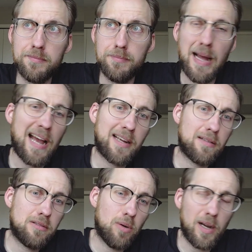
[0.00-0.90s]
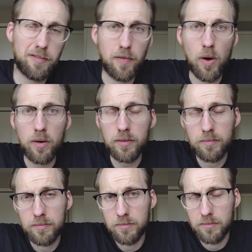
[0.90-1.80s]
back quite far
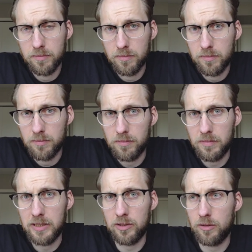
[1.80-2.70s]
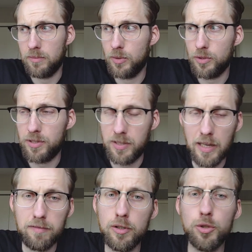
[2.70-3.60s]
in almost
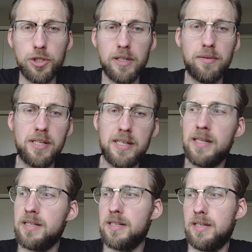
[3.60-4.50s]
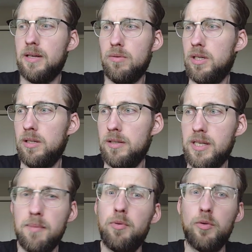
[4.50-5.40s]
evolutionary sense and say, well, at
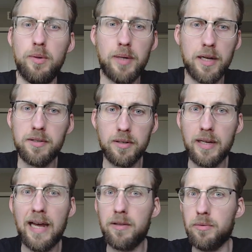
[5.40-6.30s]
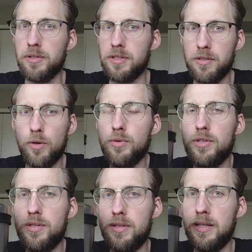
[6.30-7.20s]
some point we were hunter gatherers.
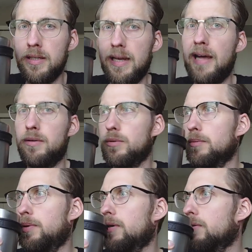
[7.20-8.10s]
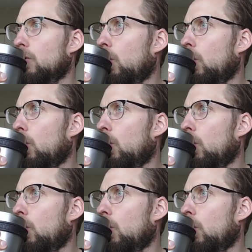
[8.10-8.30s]
Notice the gatherer part.